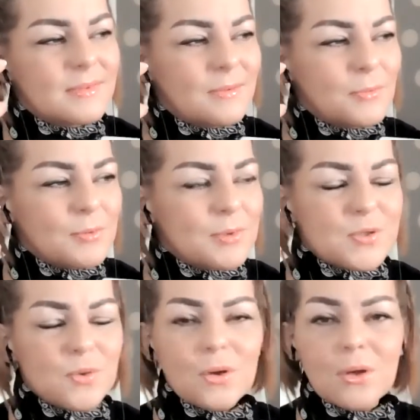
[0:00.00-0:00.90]
we were
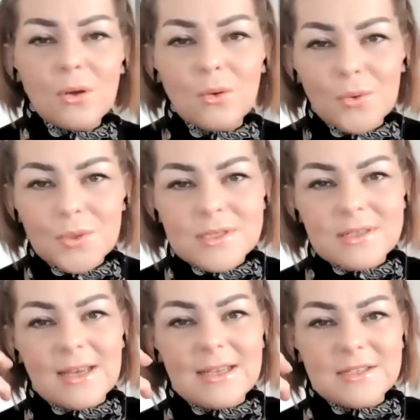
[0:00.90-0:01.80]
so close
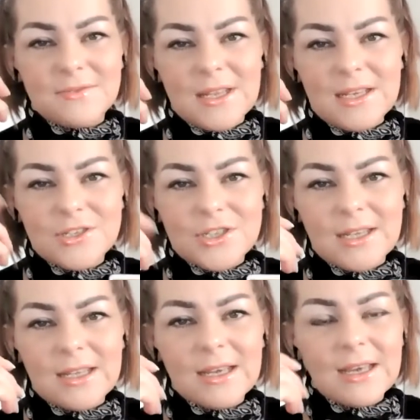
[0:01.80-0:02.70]
kind of
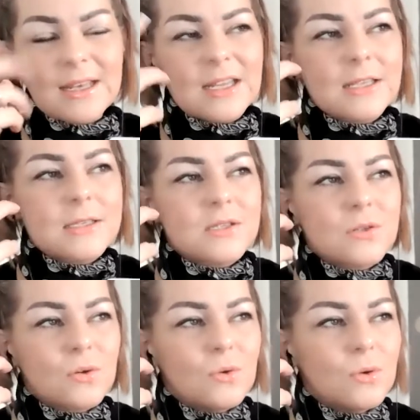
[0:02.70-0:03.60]
energy, and it's
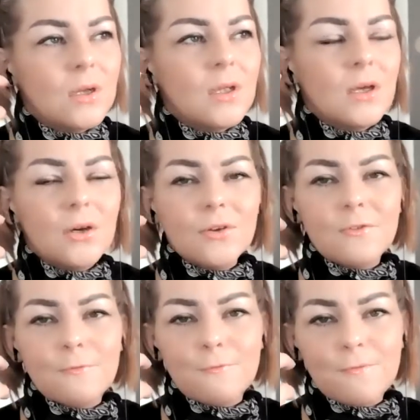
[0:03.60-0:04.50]
so
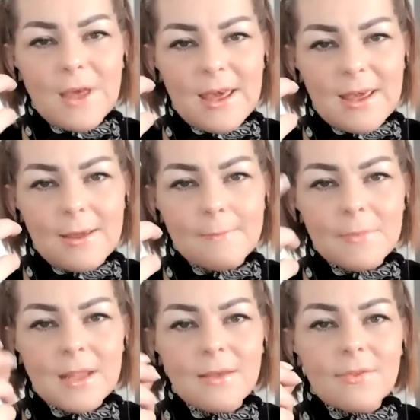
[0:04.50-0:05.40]
unfair
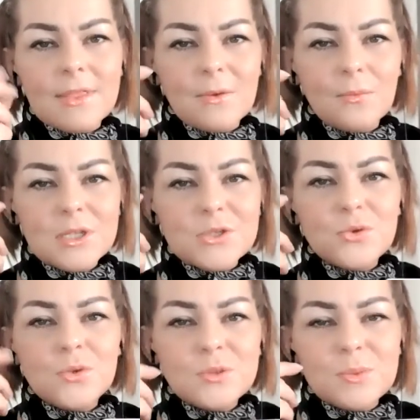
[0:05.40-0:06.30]
that we're
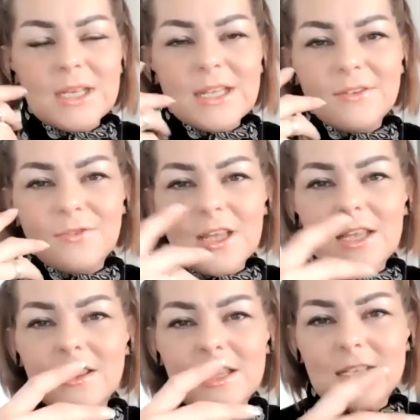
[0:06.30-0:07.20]
told we live
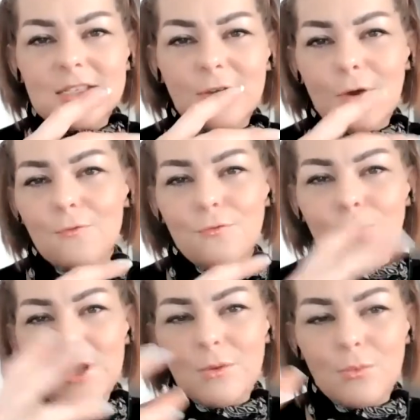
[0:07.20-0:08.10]
in this
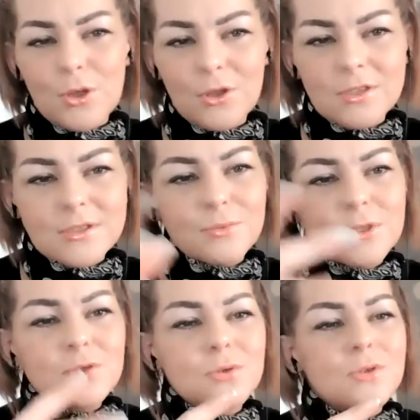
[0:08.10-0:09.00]
free world.
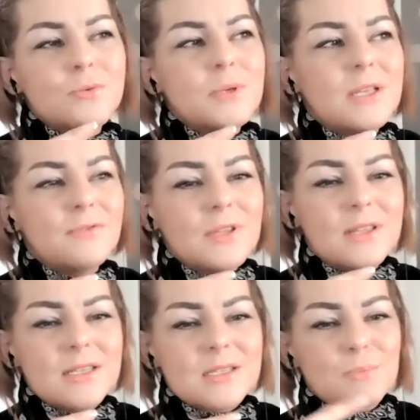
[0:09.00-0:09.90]
We're told we live
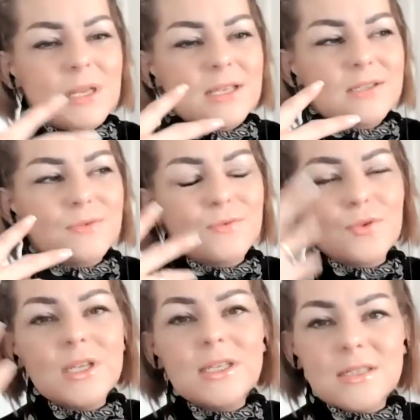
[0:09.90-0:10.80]
in this place of
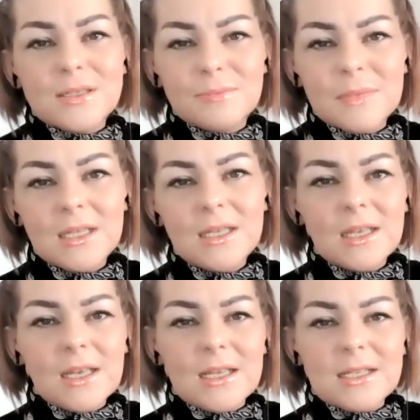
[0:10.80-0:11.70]
freedom
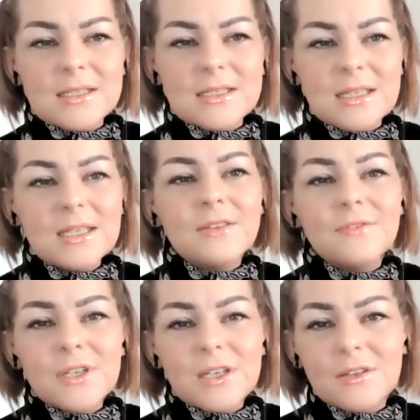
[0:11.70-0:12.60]
and
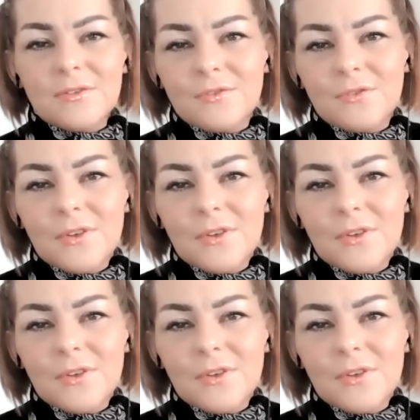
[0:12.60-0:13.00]
innovative,